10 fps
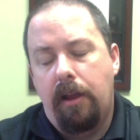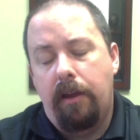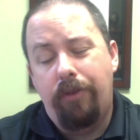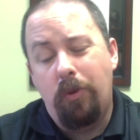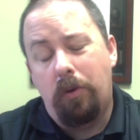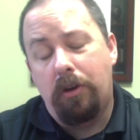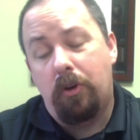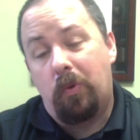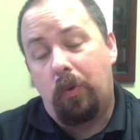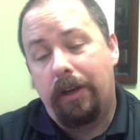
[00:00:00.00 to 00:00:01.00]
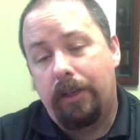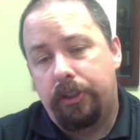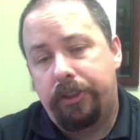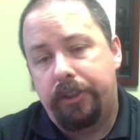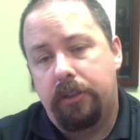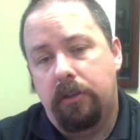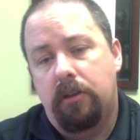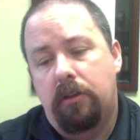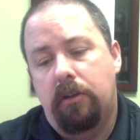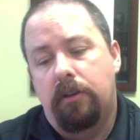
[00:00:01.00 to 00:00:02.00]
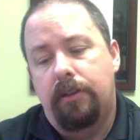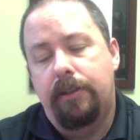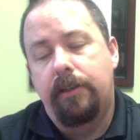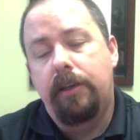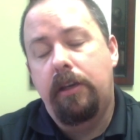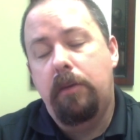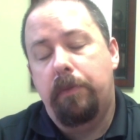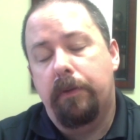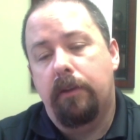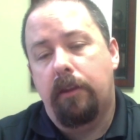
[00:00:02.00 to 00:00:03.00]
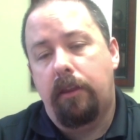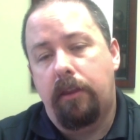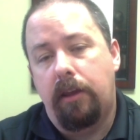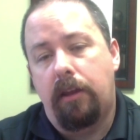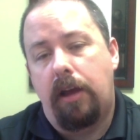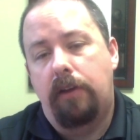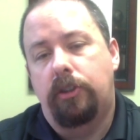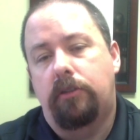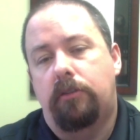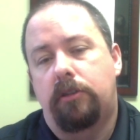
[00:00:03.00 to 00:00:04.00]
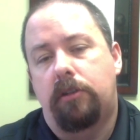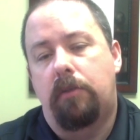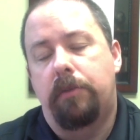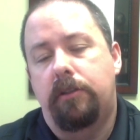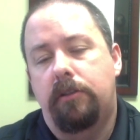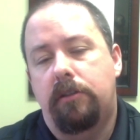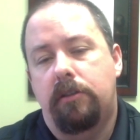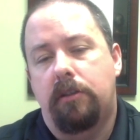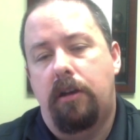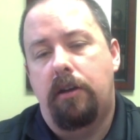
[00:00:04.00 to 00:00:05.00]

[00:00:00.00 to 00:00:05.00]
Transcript: If you want rich, deep theological sermons on a